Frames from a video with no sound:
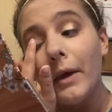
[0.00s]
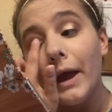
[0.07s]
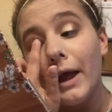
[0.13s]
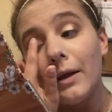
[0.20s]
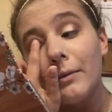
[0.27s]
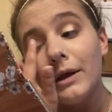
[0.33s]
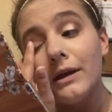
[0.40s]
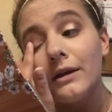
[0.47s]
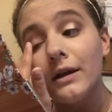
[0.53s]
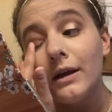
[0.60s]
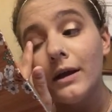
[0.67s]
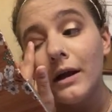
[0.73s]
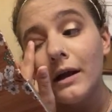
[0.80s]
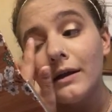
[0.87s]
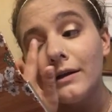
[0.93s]
pigmented
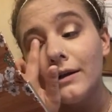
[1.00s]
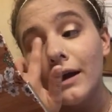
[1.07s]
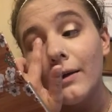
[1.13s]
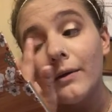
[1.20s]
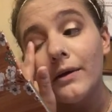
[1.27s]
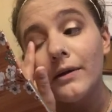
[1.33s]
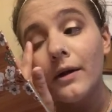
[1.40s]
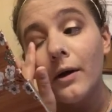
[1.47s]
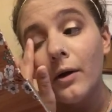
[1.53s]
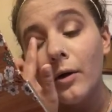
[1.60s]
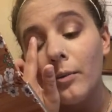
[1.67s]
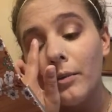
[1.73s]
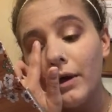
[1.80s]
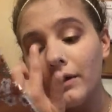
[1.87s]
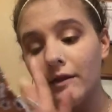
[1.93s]
as I was
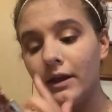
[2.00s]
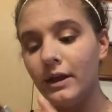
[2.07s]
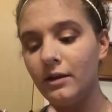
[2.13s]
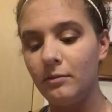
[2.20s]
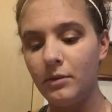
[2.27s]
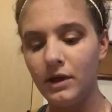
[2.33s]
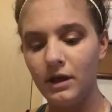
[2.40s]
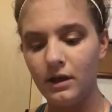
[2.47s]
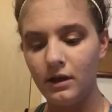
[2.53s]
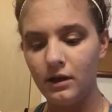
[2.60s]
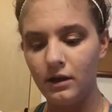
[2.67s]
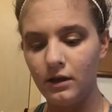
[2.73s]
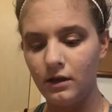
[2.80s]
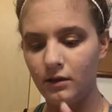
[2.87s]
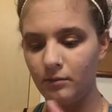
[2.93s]
hoping they'd
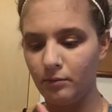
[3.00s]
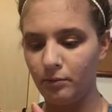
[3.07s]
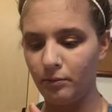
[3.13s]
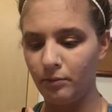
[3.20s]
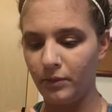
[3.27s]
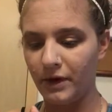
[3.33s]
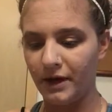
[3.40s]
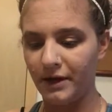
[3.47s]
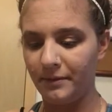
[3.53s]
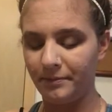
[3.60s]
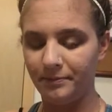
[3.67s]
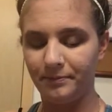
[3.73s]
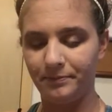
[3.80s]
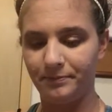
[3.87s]
be, but